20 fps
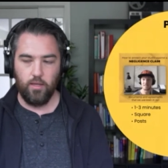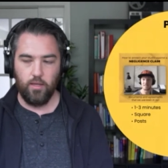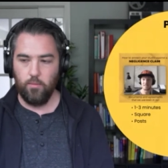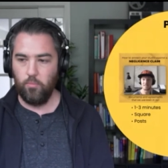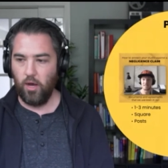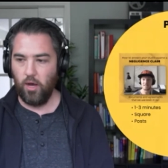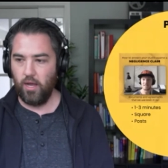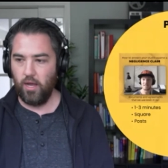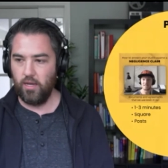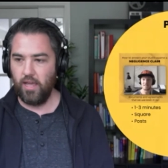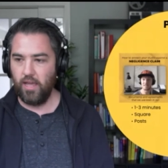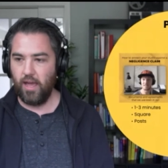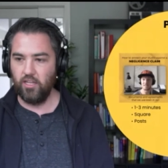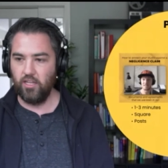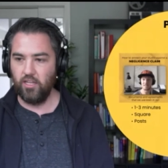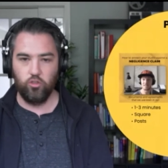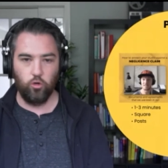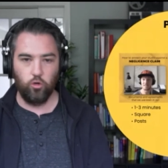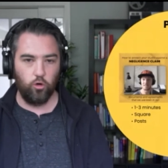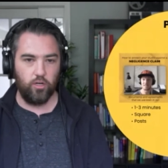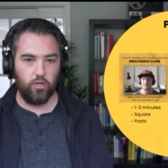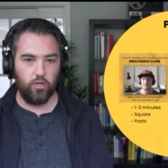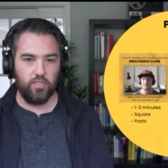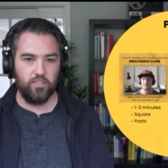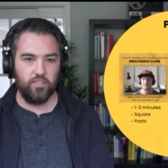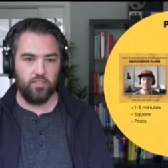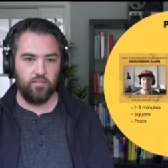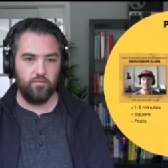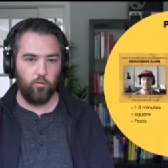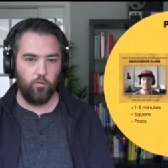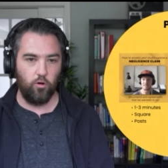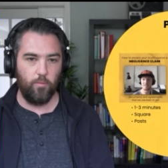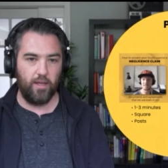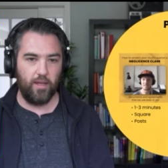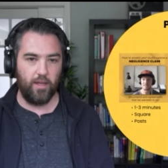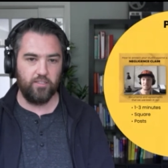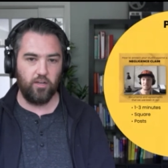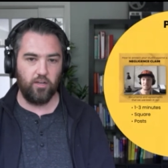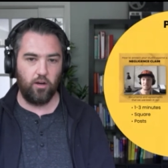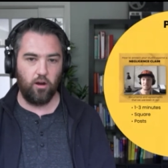But yeah, stories
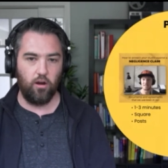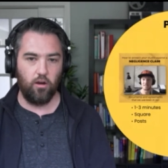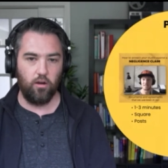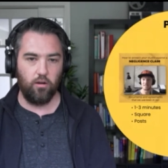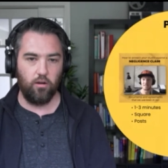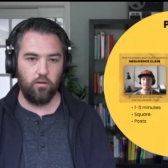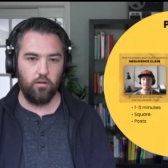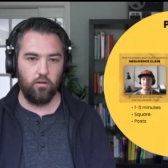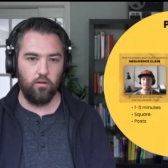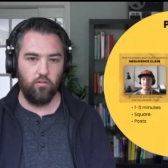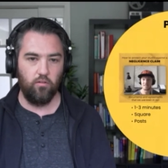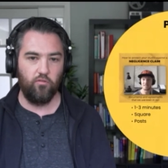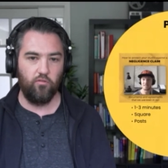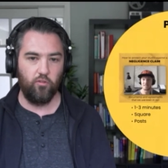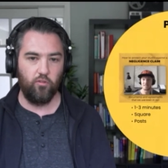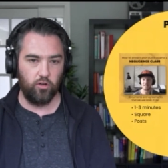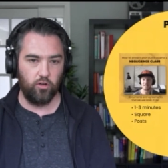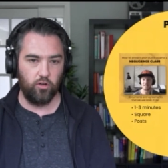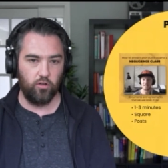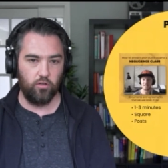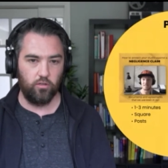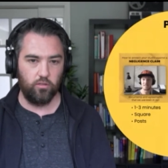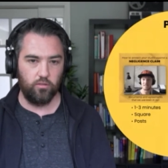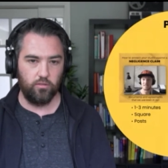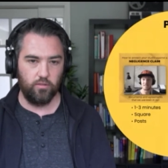formats are vertical.